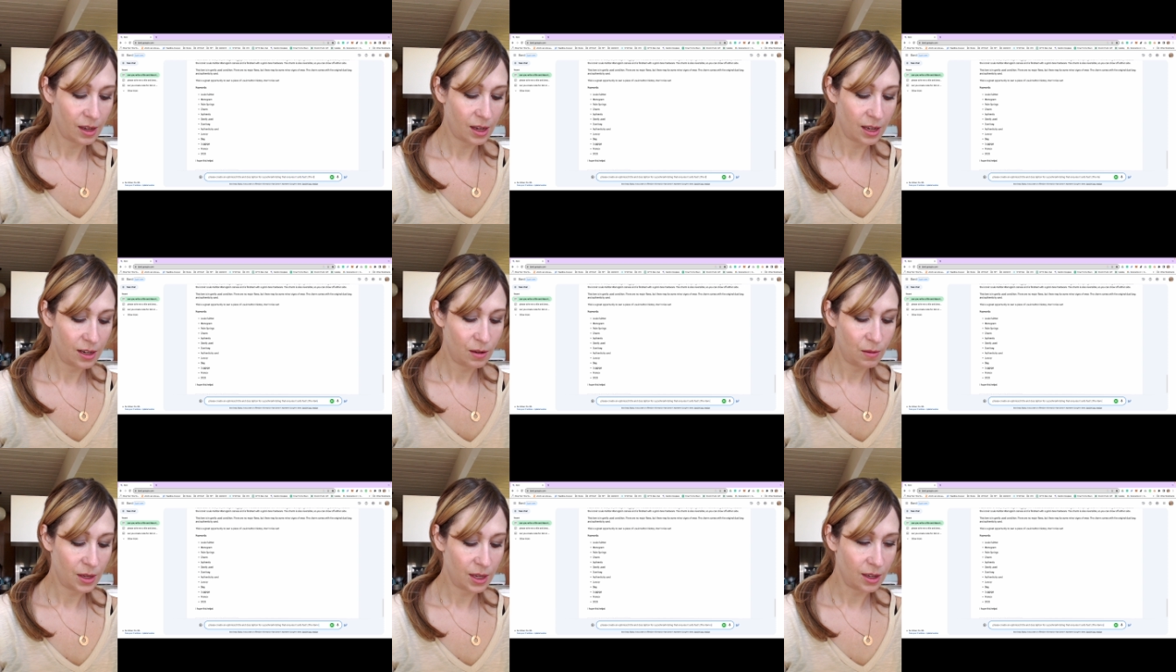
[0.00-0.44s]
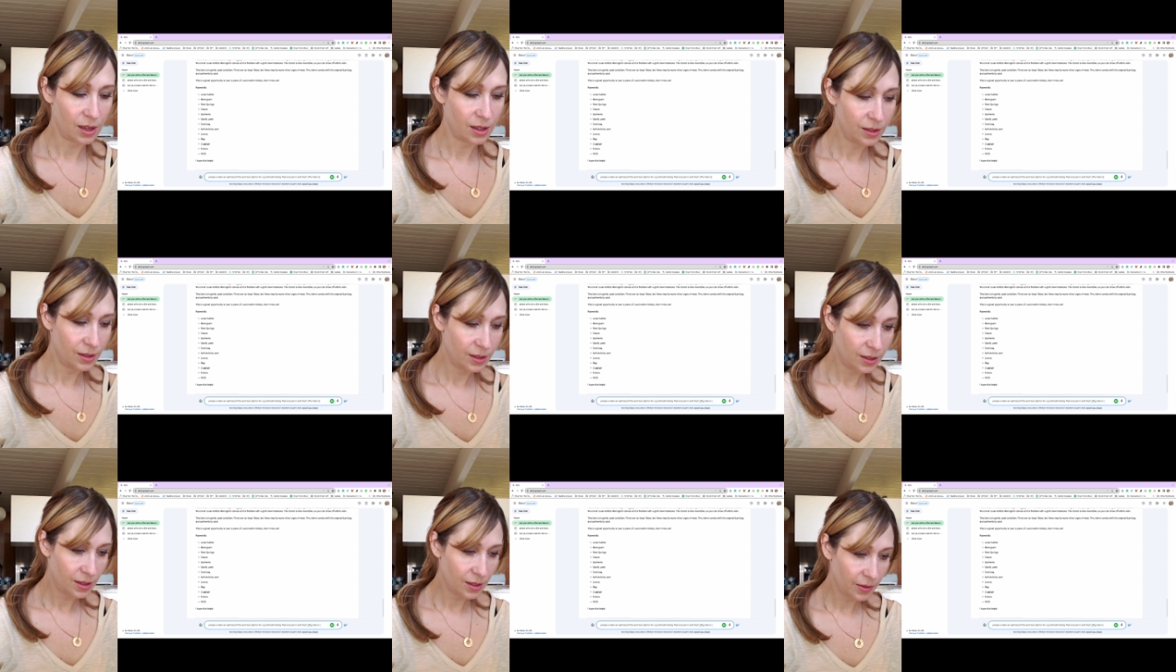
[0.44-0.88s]
Item
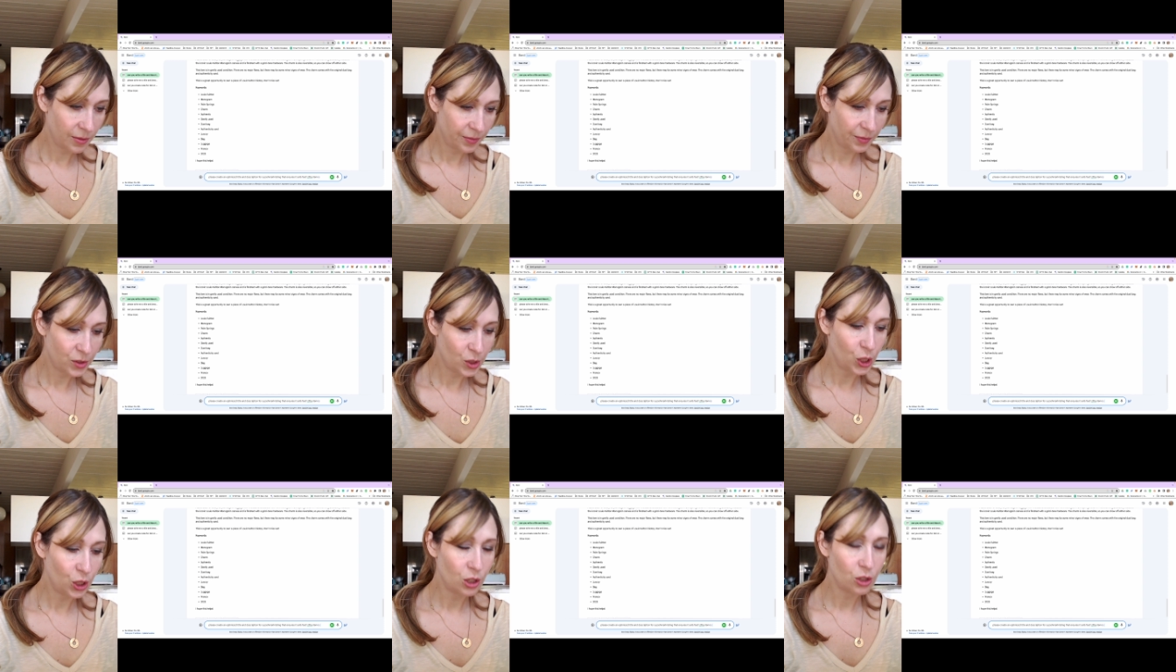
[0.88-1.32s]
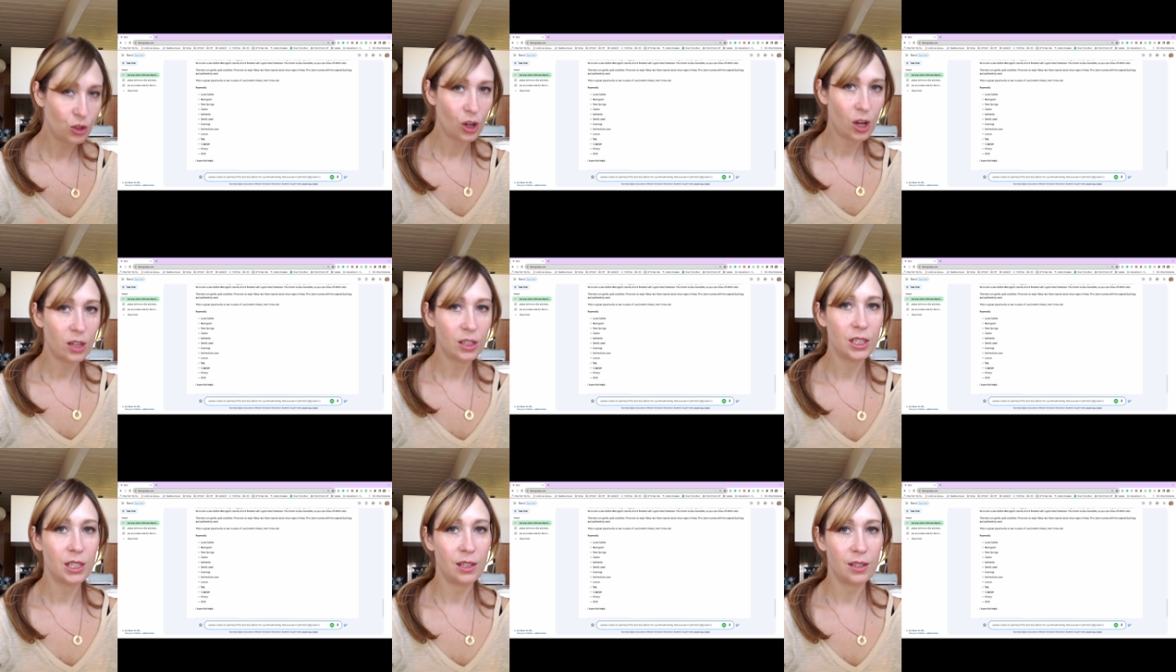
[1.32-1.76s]
is. You can
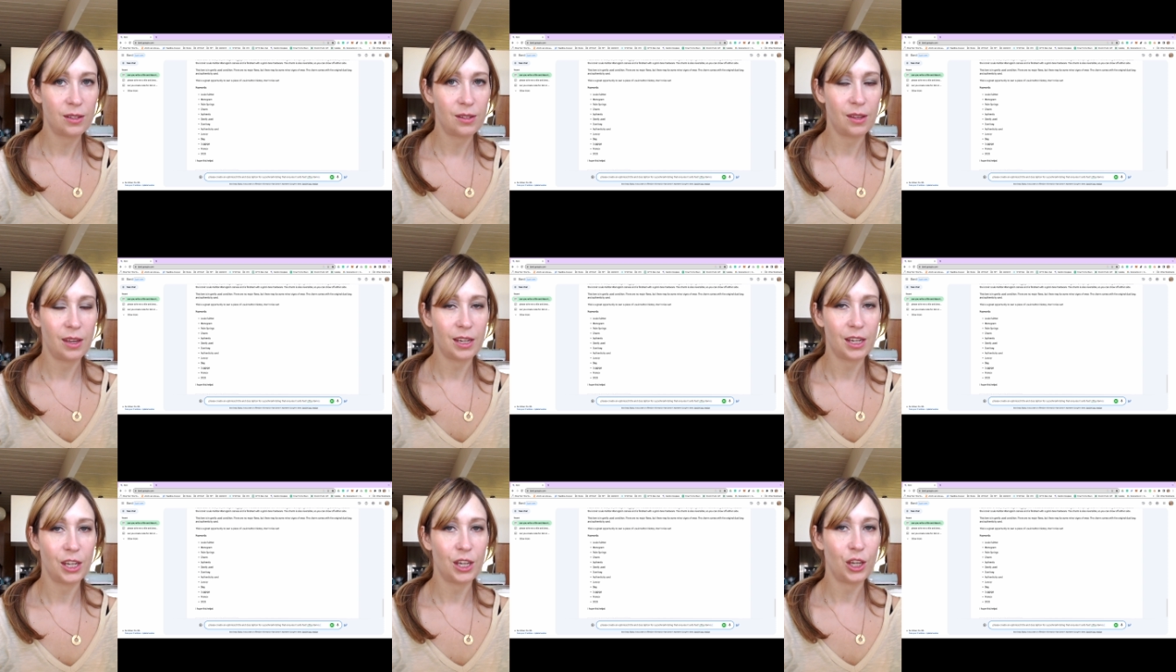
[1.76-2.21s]
talk to this like